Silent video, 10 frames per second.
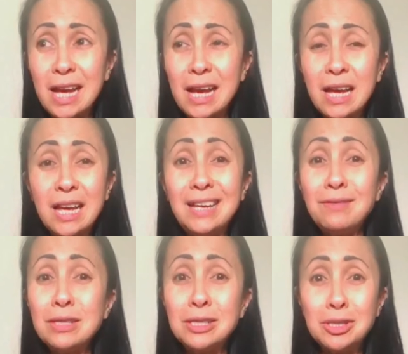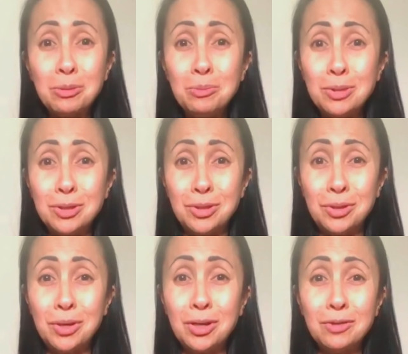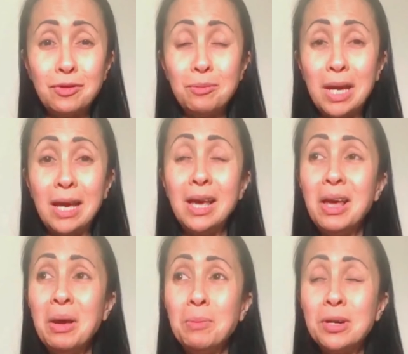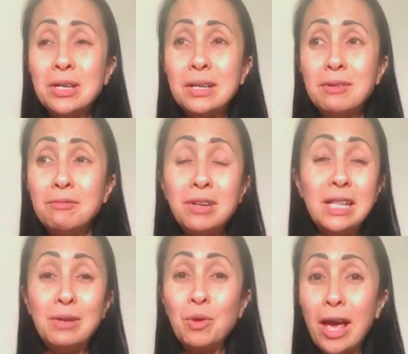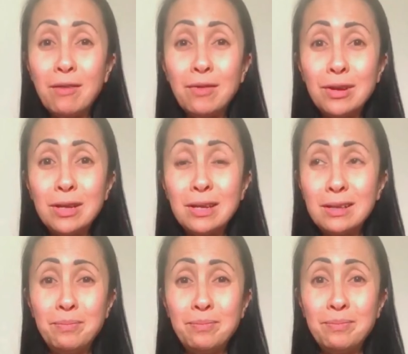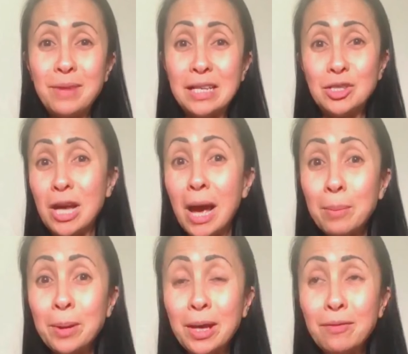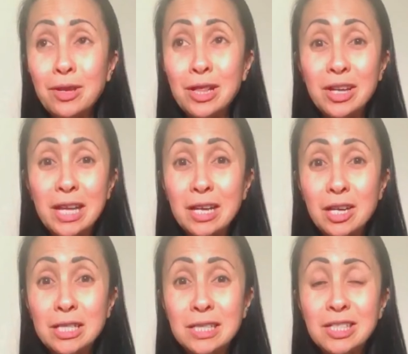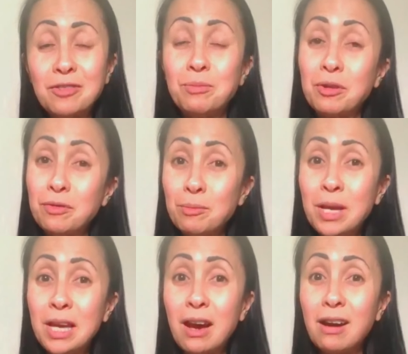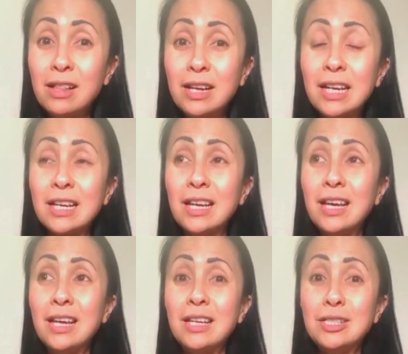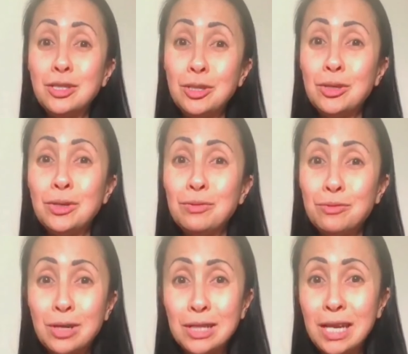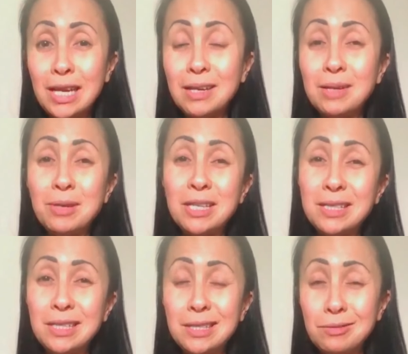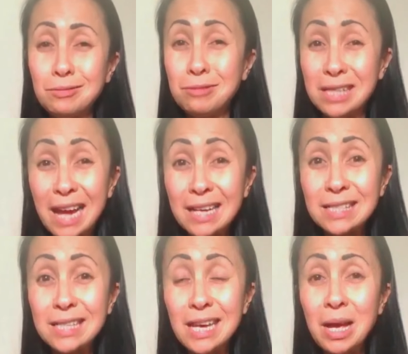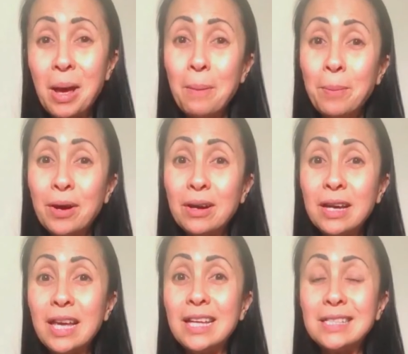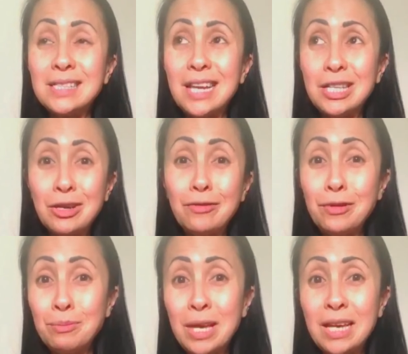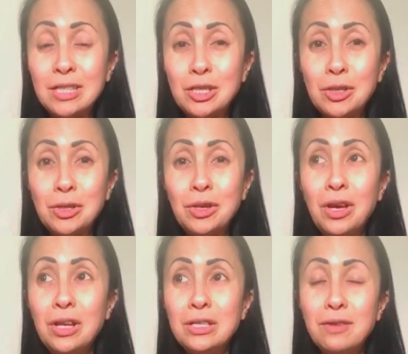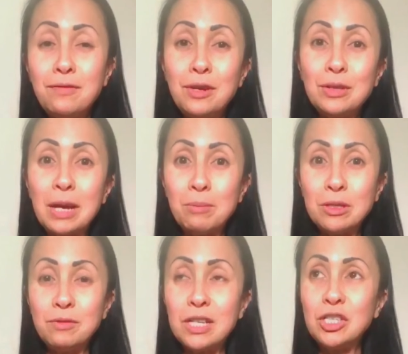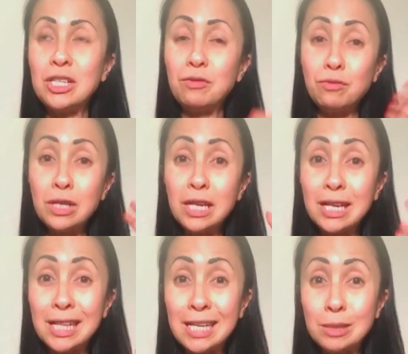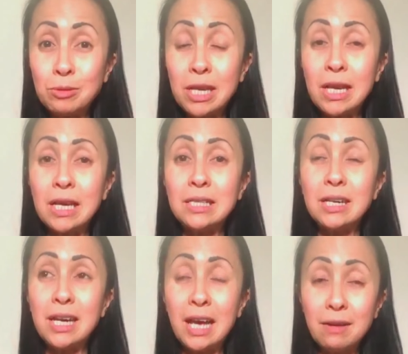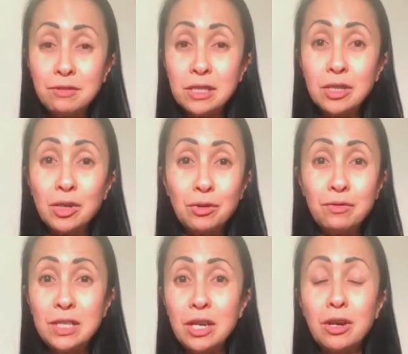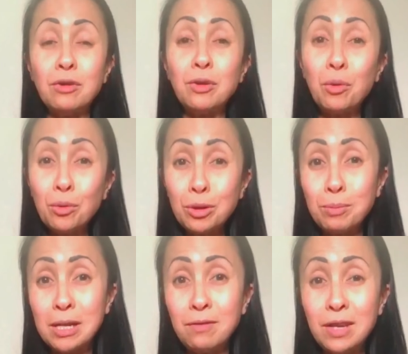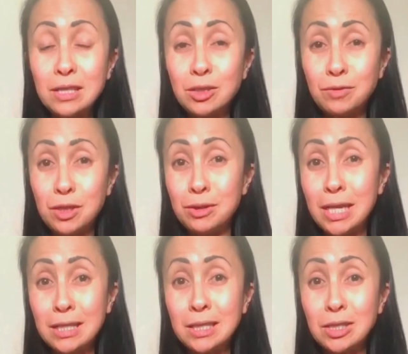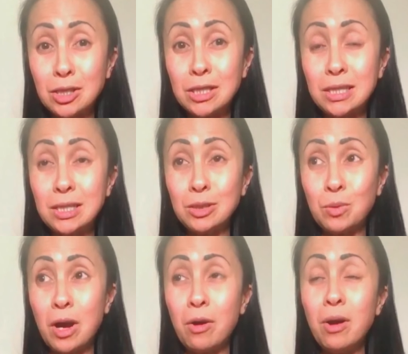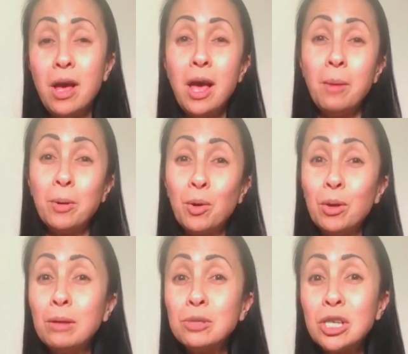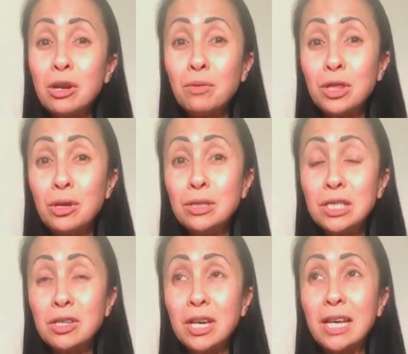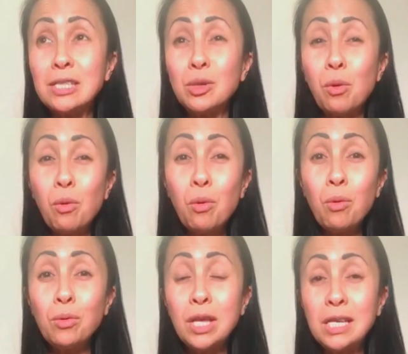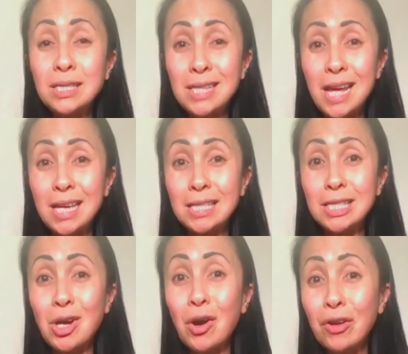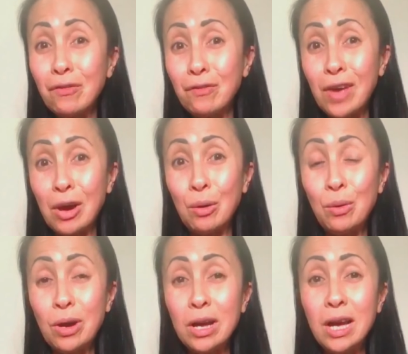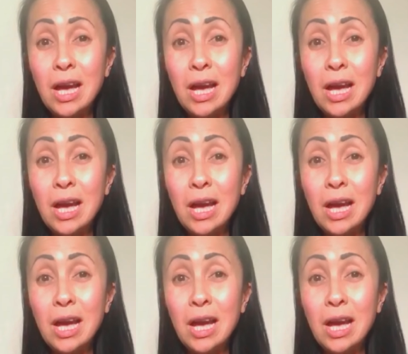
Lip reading: that. Even Zumba's too hard for me. But really, whatever makes you happy, if you like that kind of stuff. But for me, I like to do running because it's relaxing, but it's enough for me to feel that motivation. It really clears my head. I have done a whole video on all the benefits of doing exercises as well, but all I'm sharing with you tonight is all these things I felt